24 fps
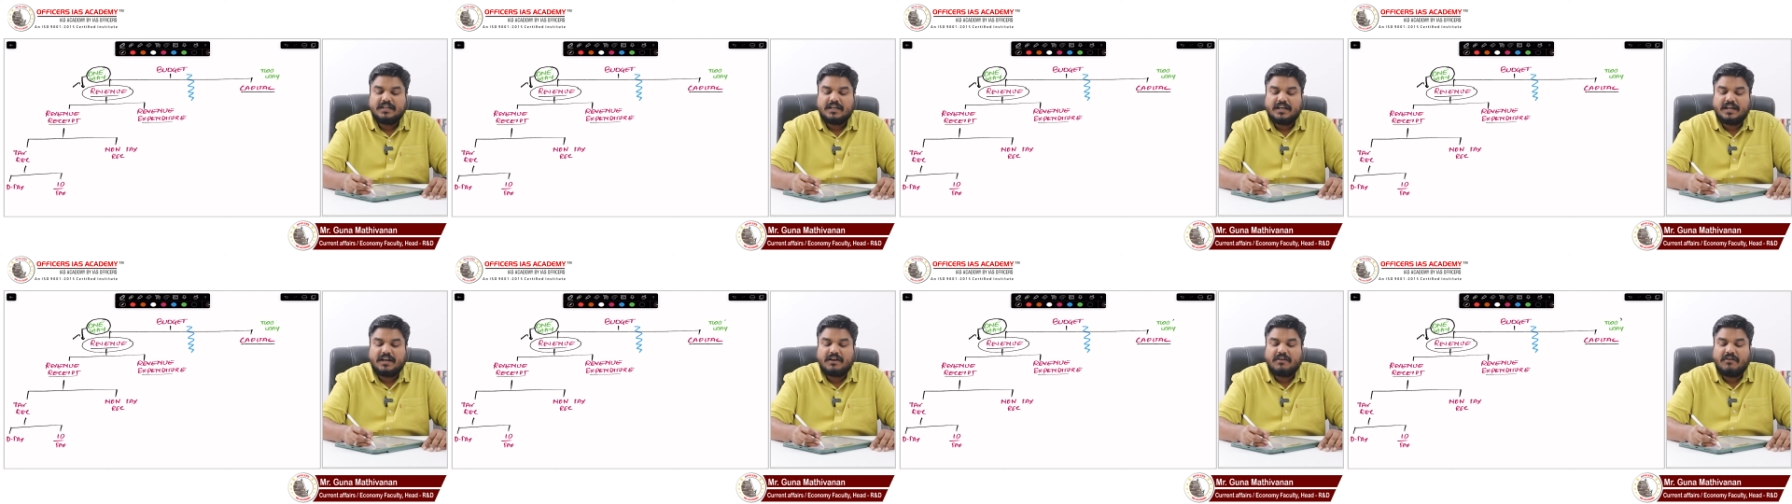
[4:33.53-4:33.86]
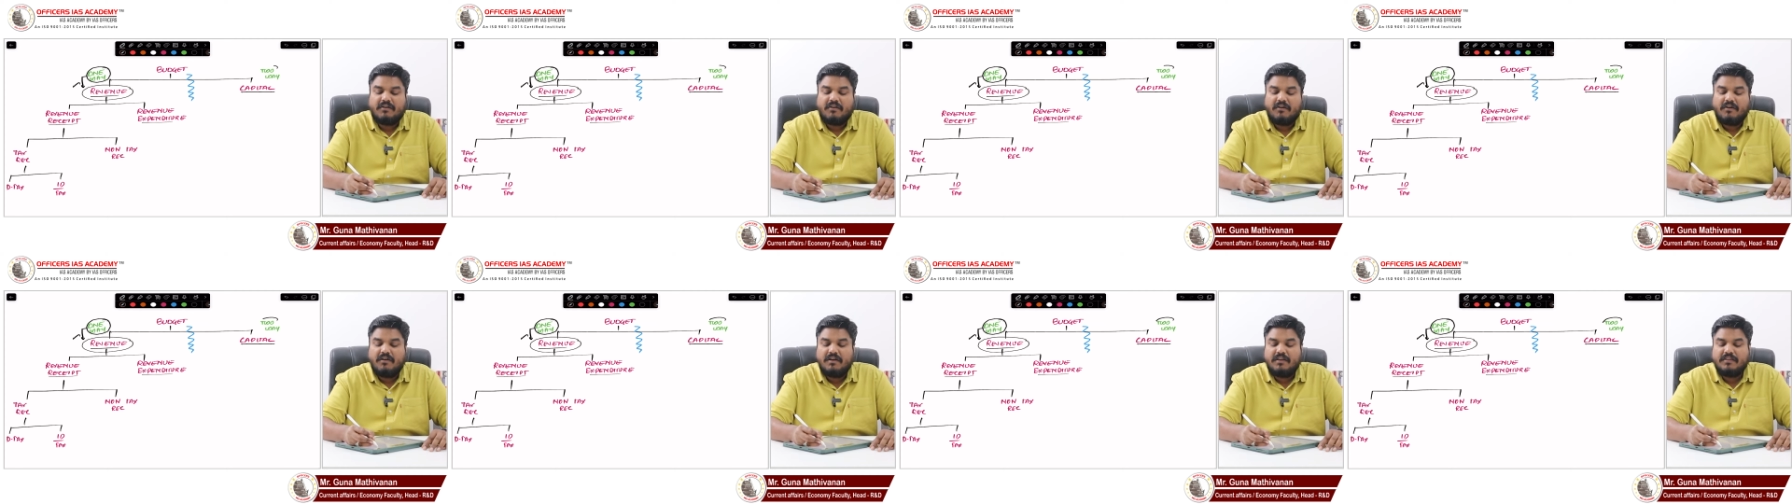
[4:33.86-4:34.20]
and
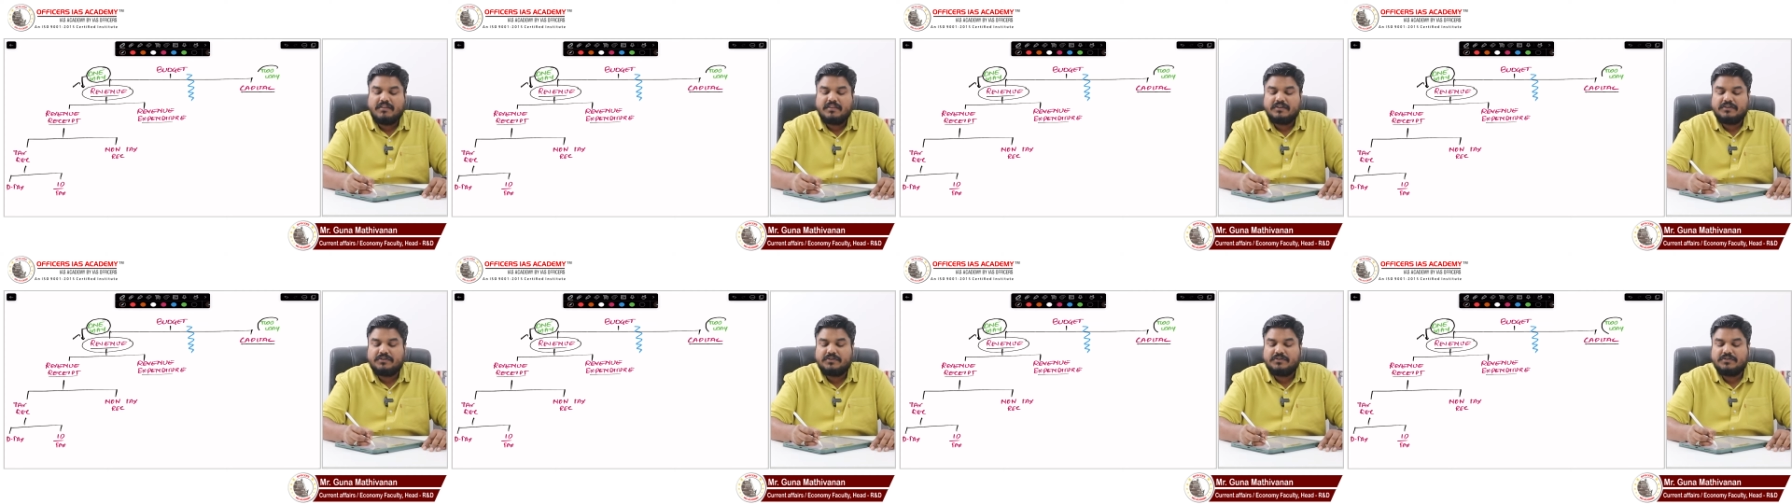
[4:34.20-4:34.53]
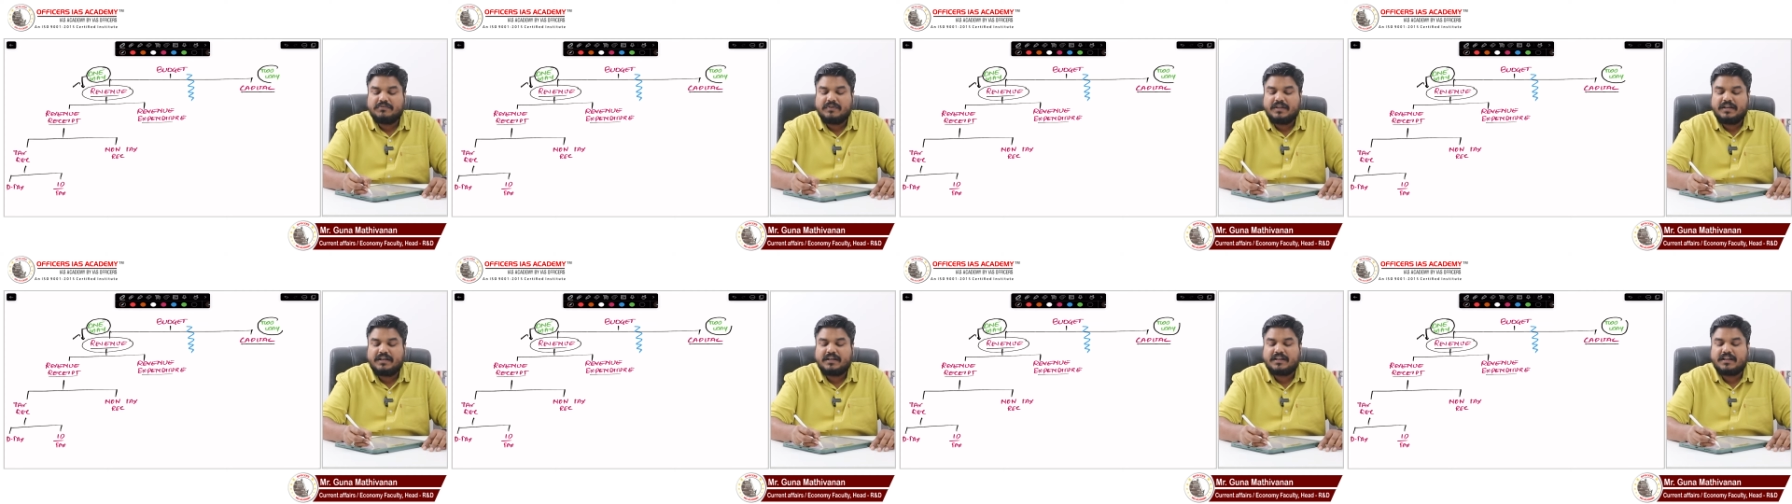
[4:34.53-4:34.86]
all the
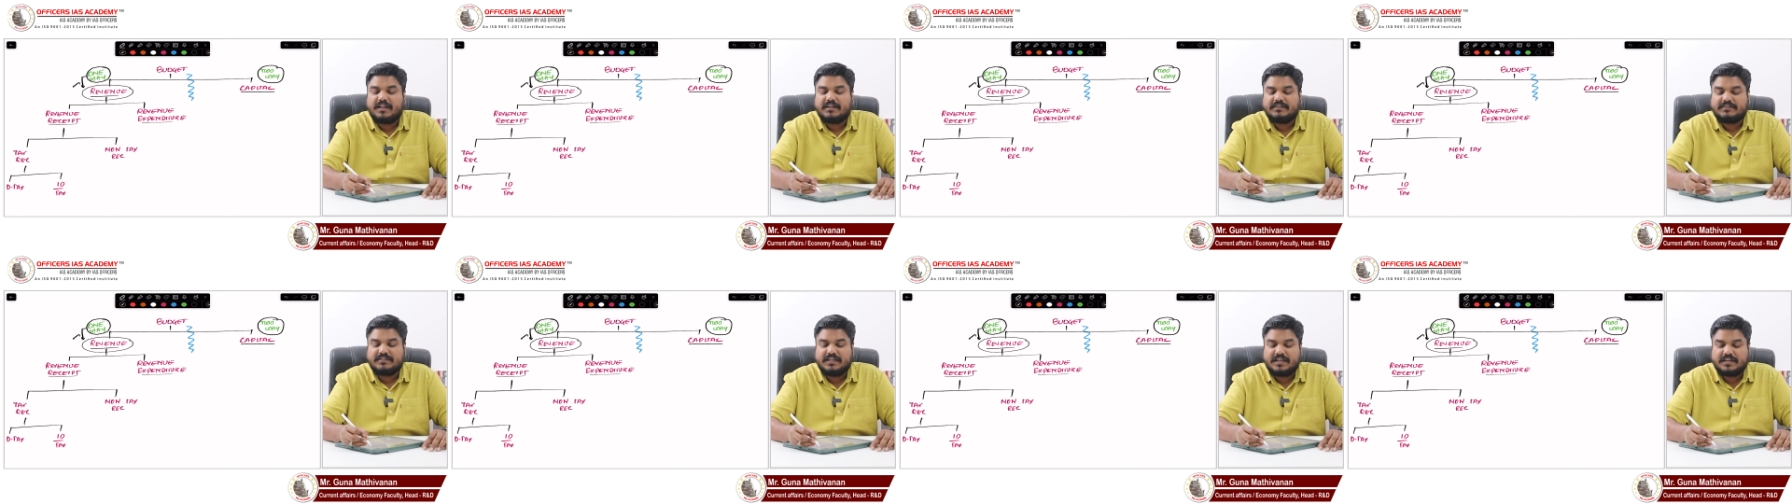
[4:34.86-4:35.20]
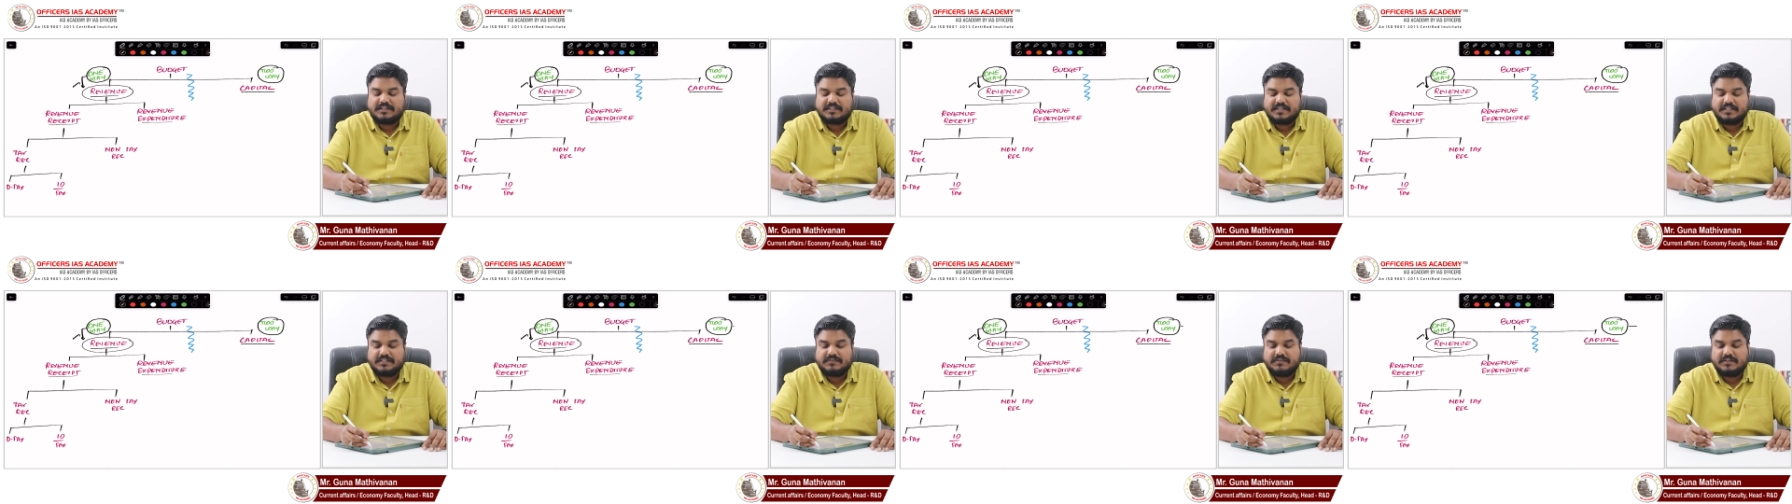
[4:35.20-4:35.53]
two-way
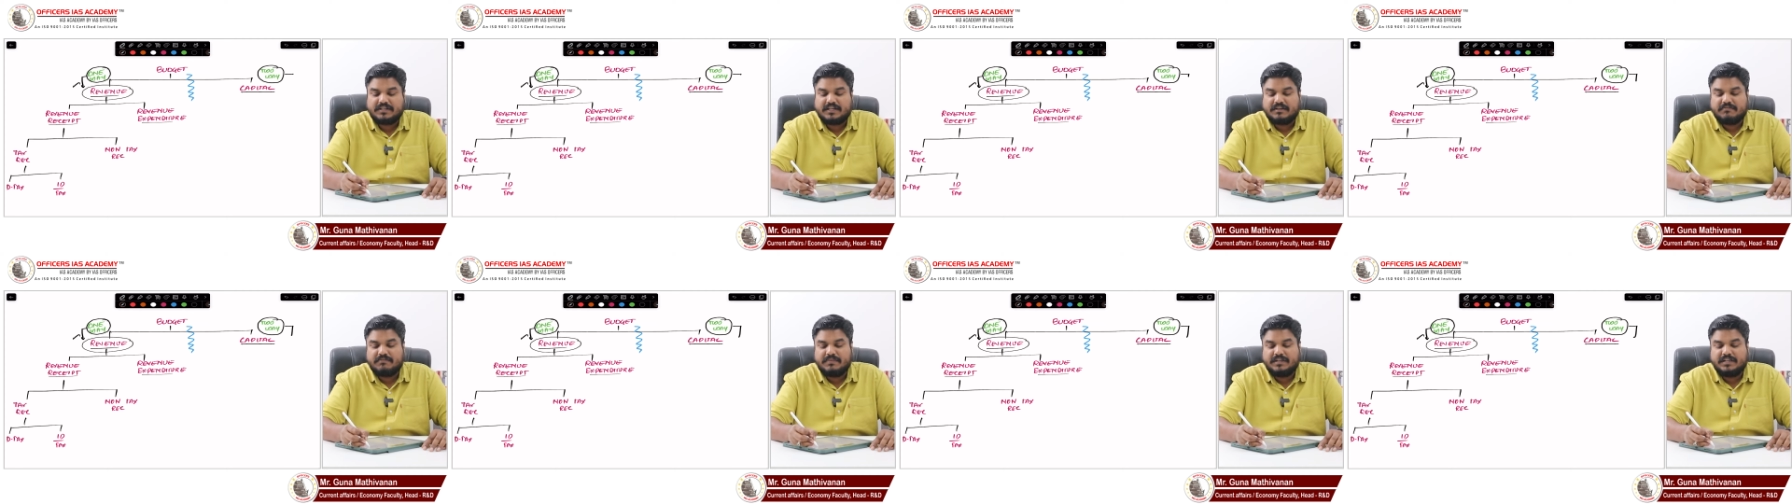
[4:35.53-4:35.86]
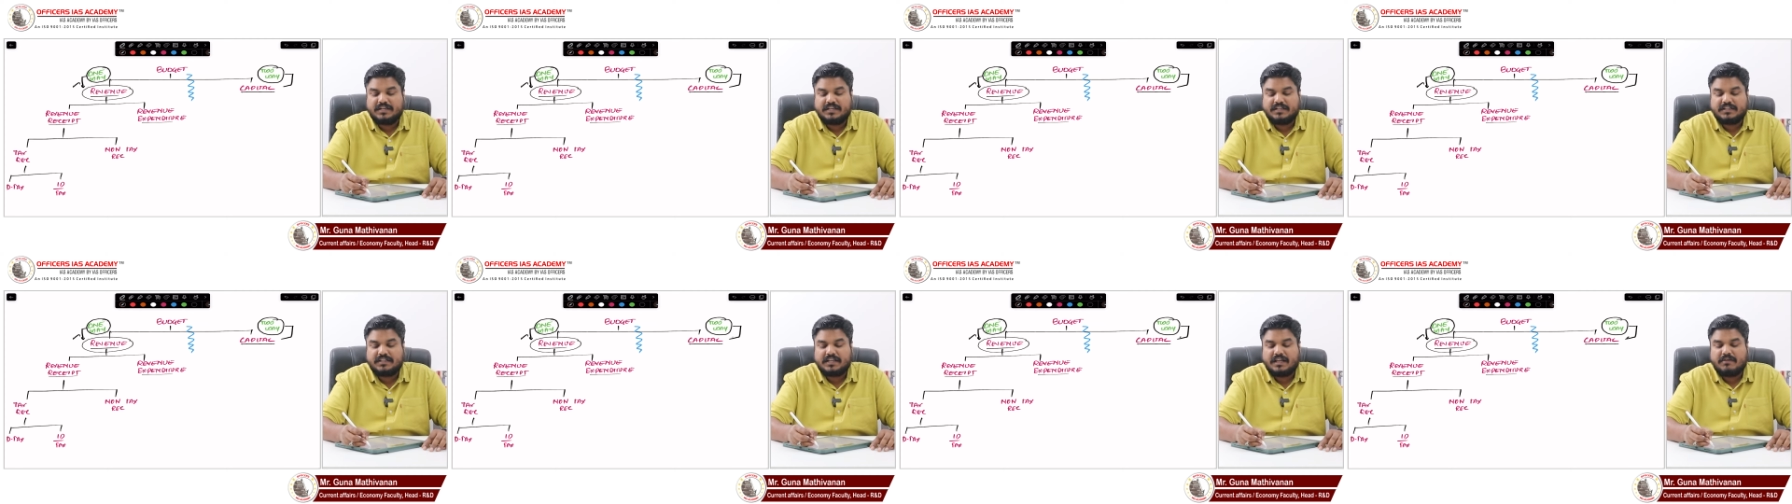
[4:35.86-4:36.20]
transactions will come
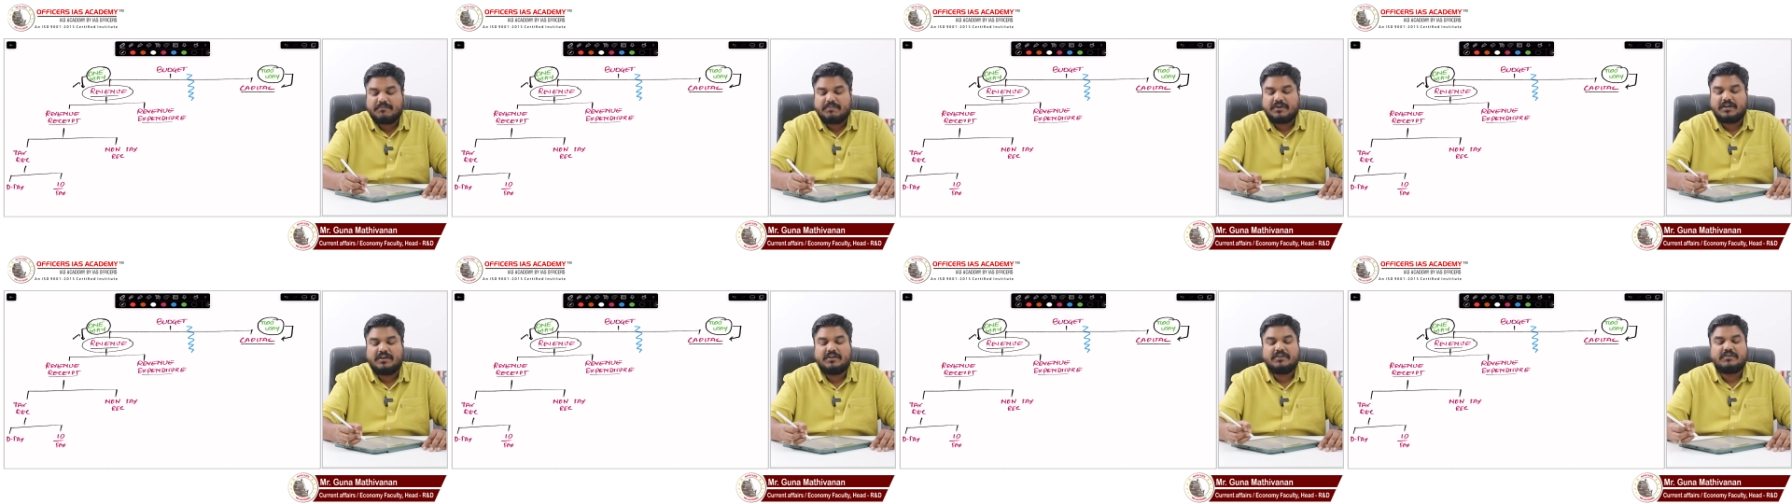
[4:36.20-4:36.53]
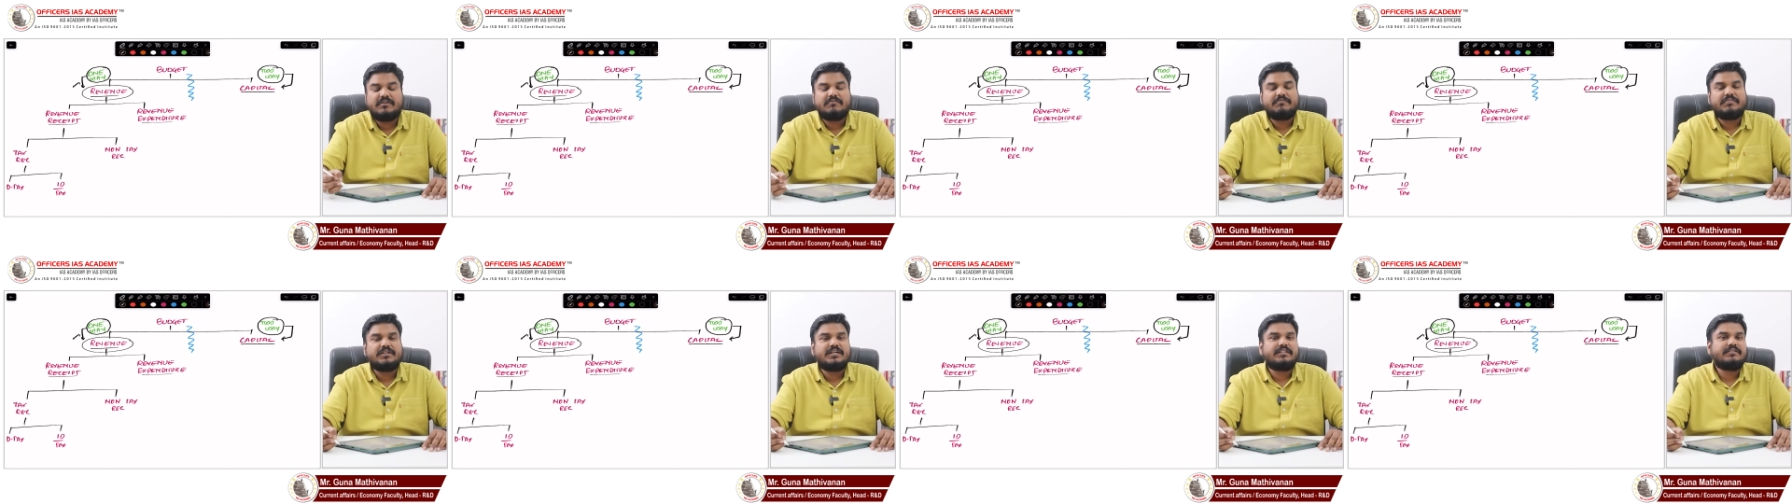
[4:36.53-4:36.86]
under capital
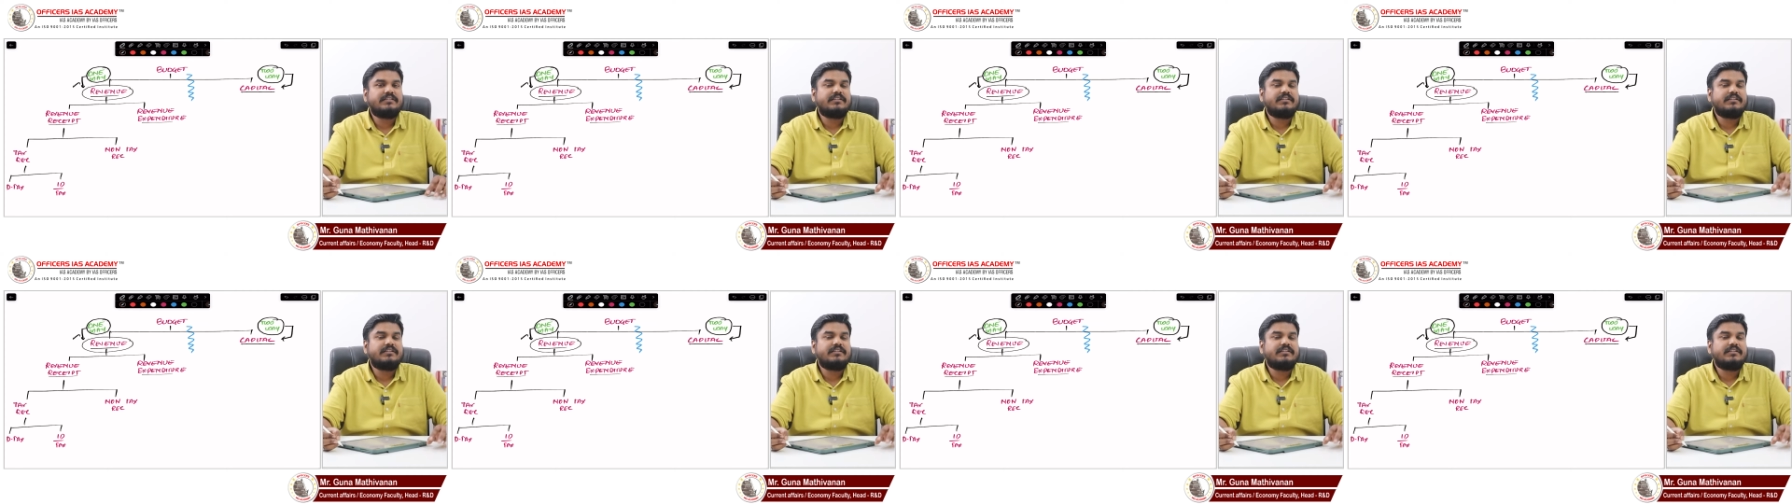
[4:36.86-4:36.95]
component.